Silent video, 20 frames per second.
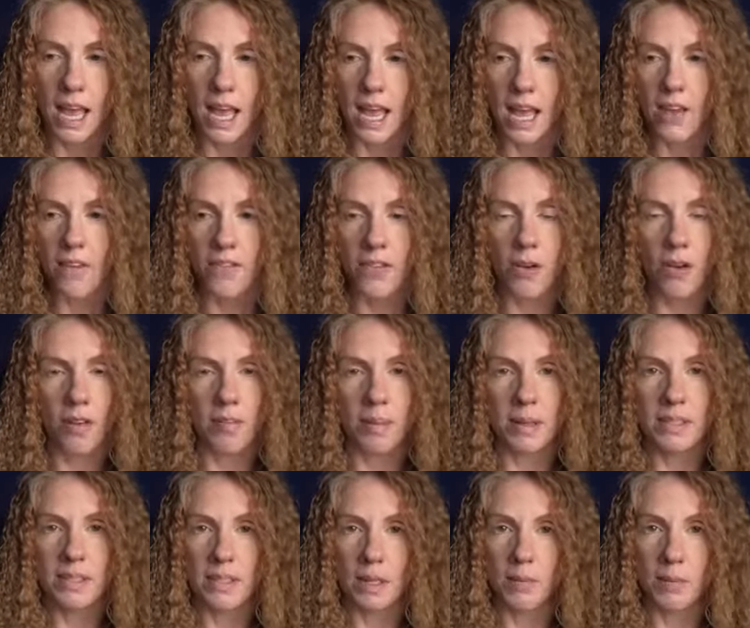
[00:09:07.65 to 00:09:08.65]
If you have
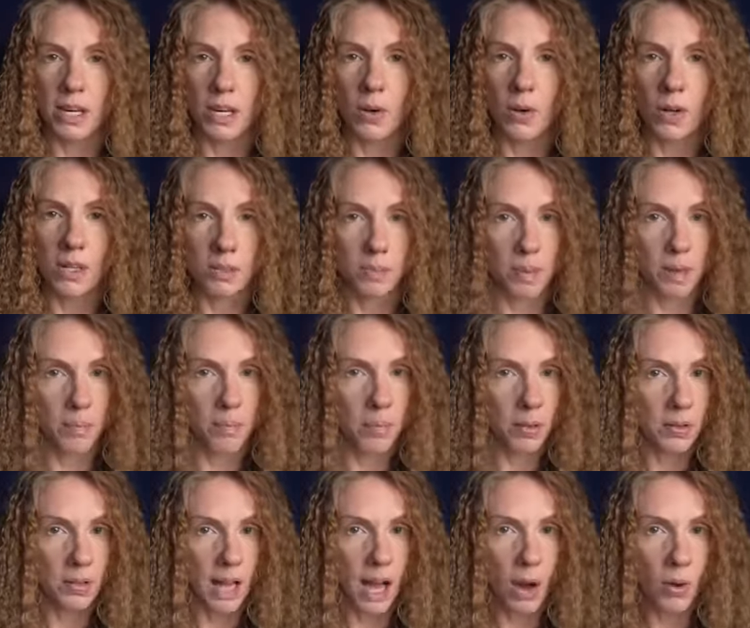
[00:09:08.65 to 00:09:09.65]
been somebody who has been
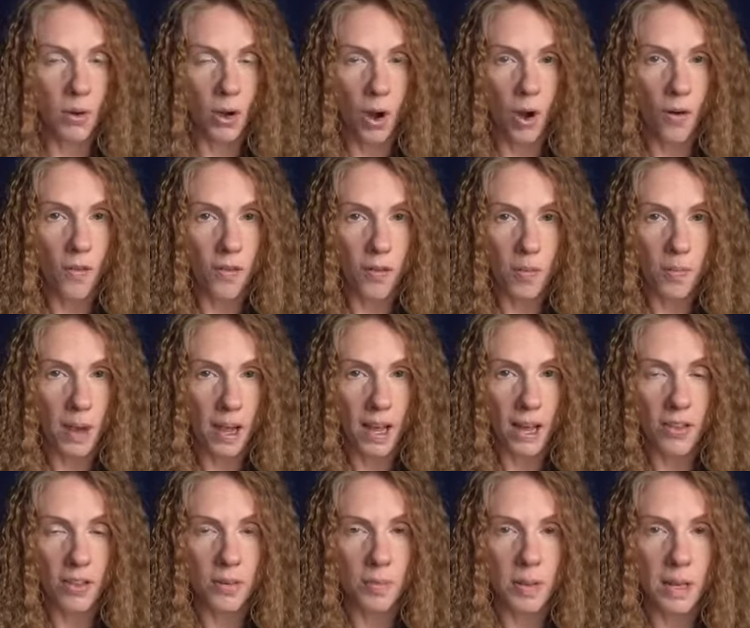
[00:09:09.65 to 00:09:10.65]
plowed over by
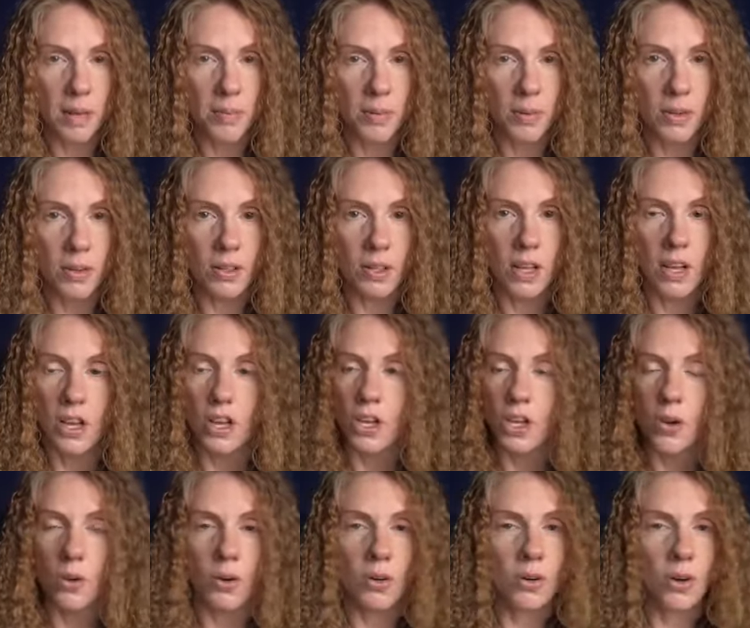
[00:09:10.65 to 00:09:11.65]
other people,
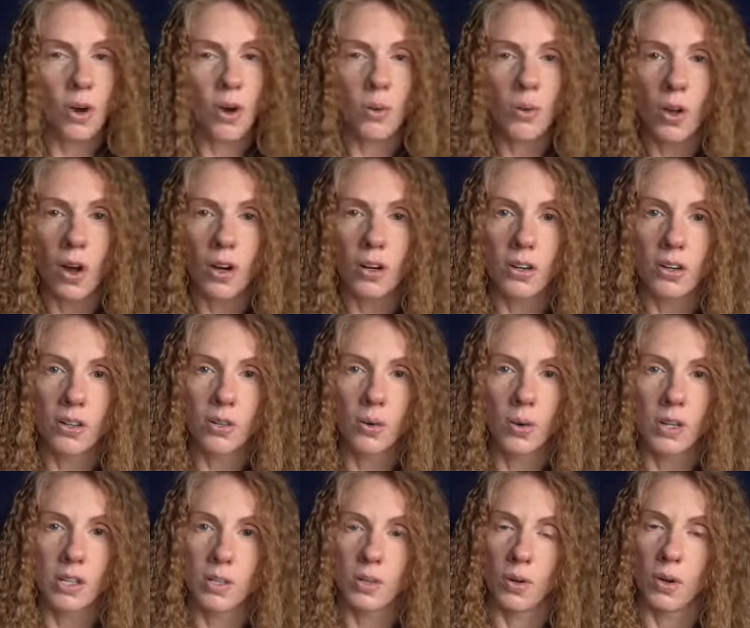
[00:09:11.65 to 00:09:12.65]
you are no longer
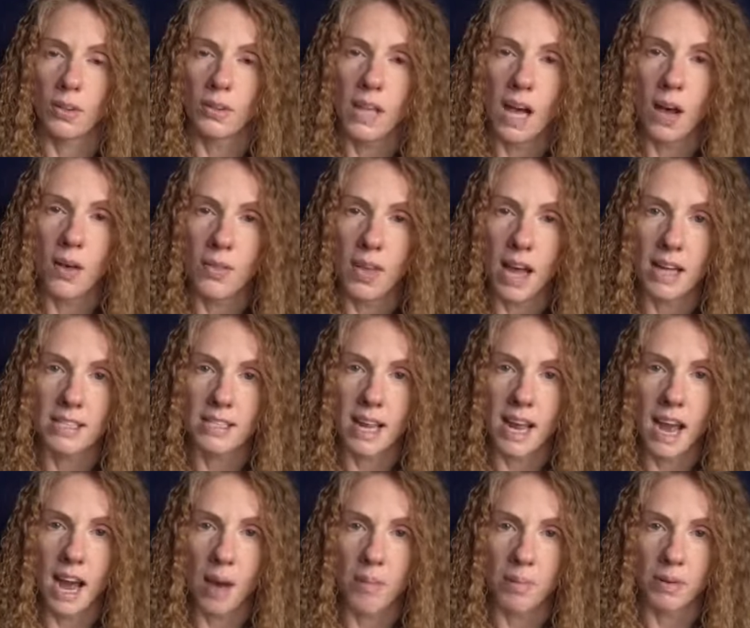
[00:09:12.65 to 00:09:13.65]
going to allow that to
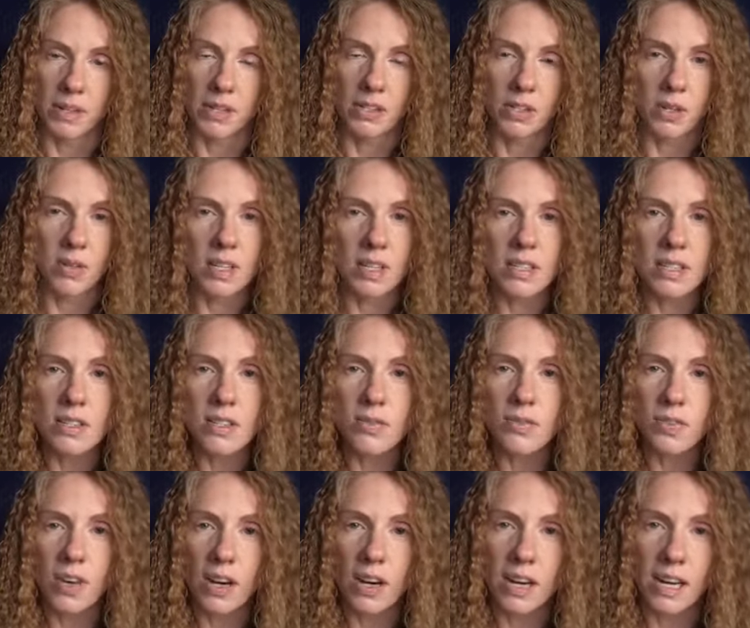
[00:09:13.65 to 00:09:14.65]
happen. So this is
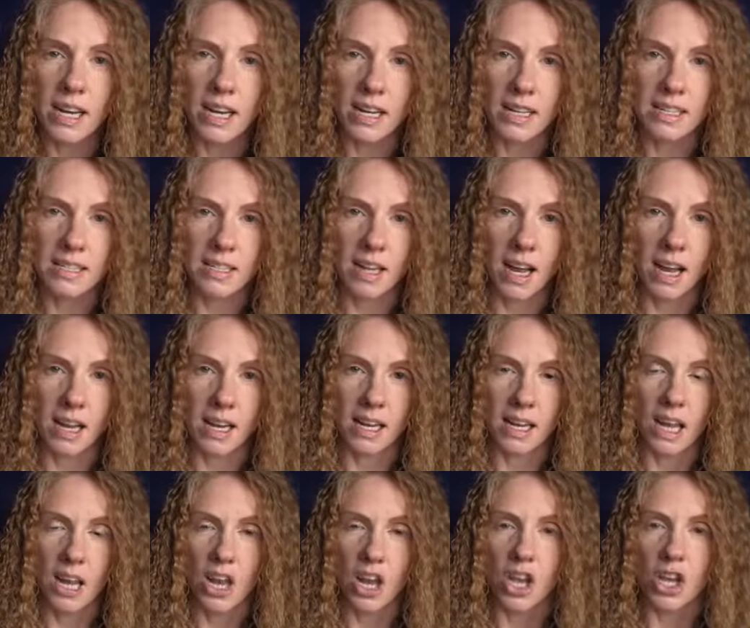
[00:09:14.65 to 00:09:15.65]
very exciting.
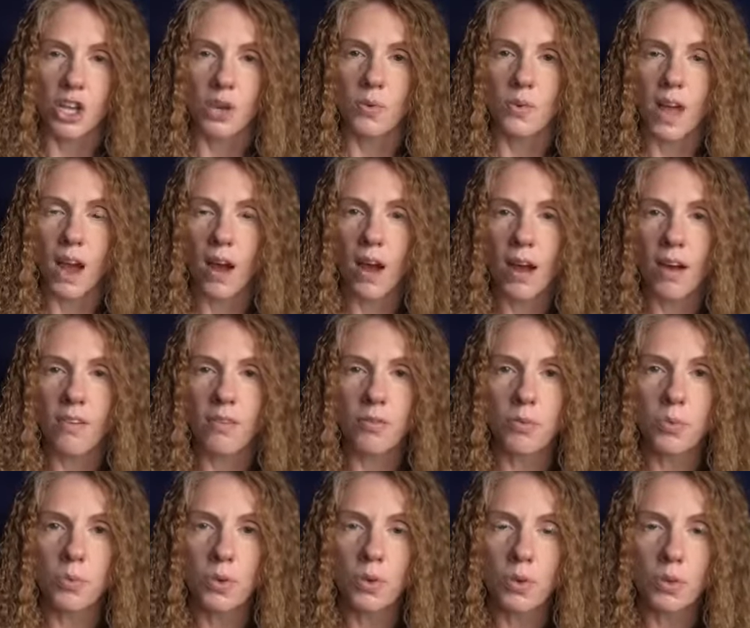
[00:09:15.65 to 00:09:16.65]
You now have
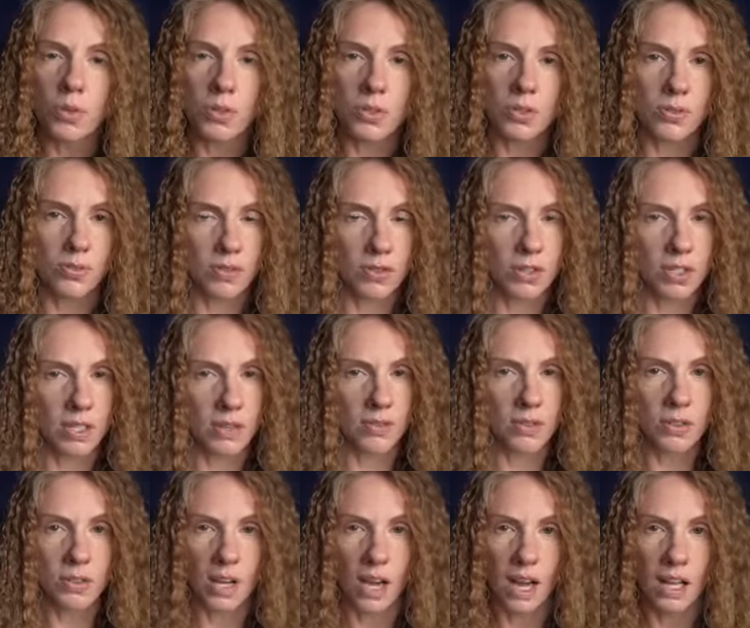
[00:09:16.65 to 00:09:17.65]
rules for
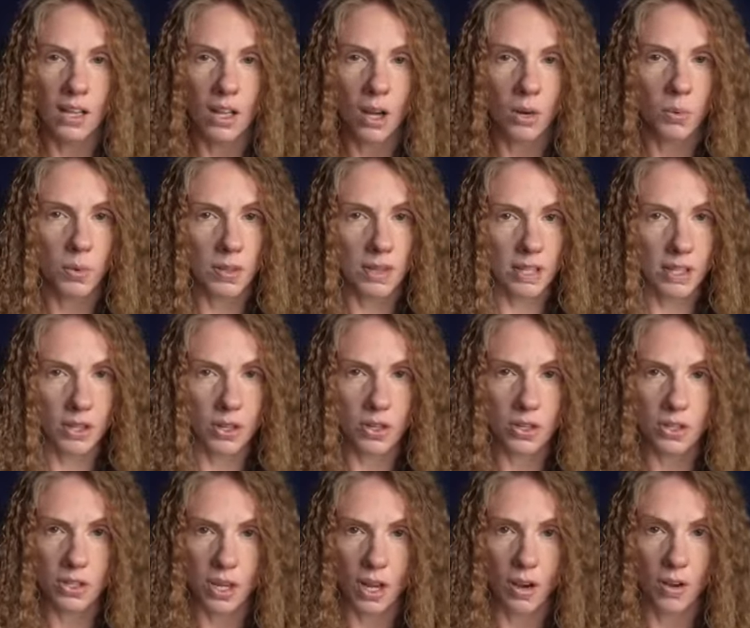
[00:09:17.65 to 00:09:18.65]
civil dialogue within
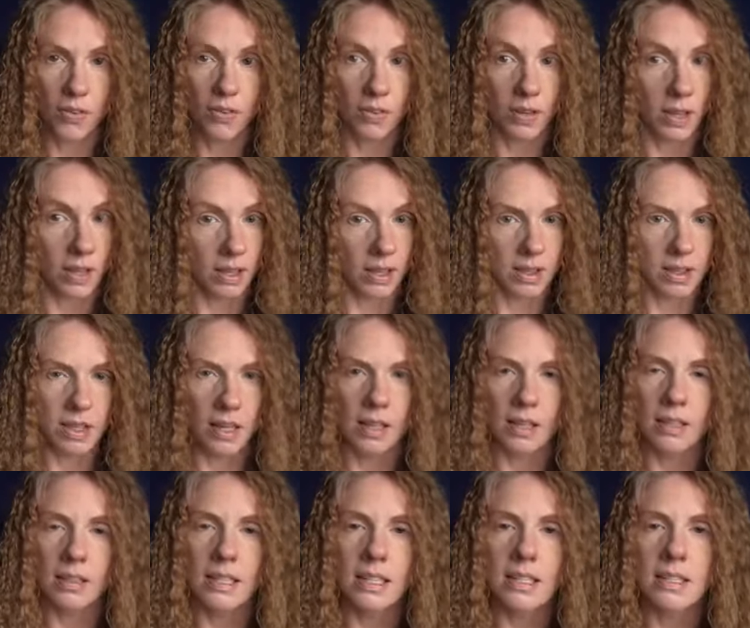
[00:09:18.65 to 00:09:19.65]
yourself, that
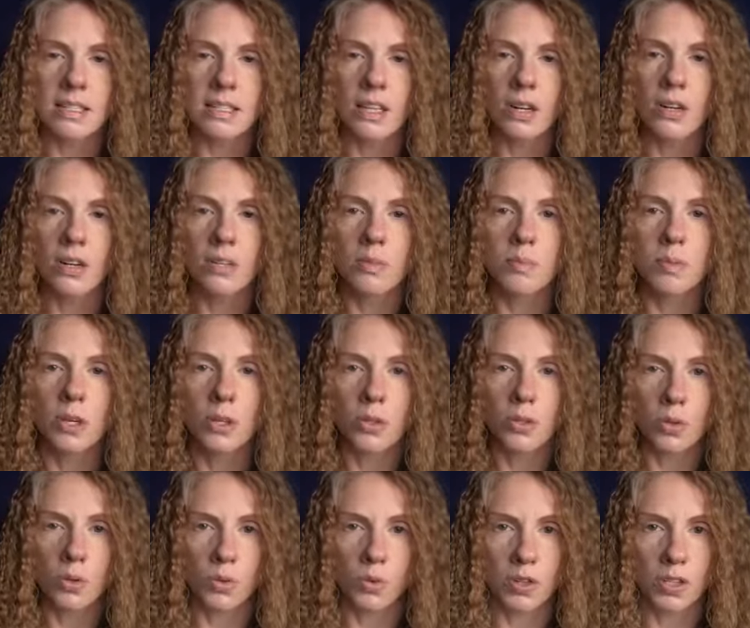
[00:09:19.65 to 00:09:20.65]
at least there is
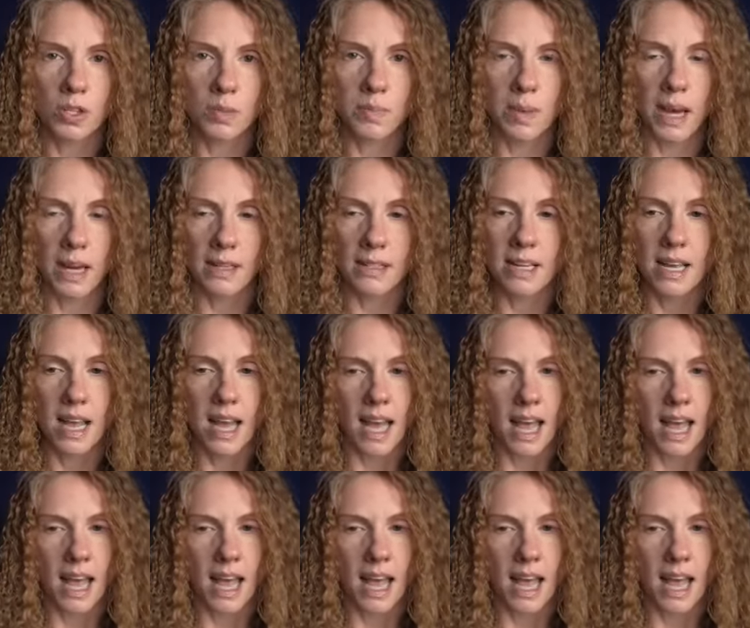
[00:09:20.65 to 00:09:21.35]
mutual respect.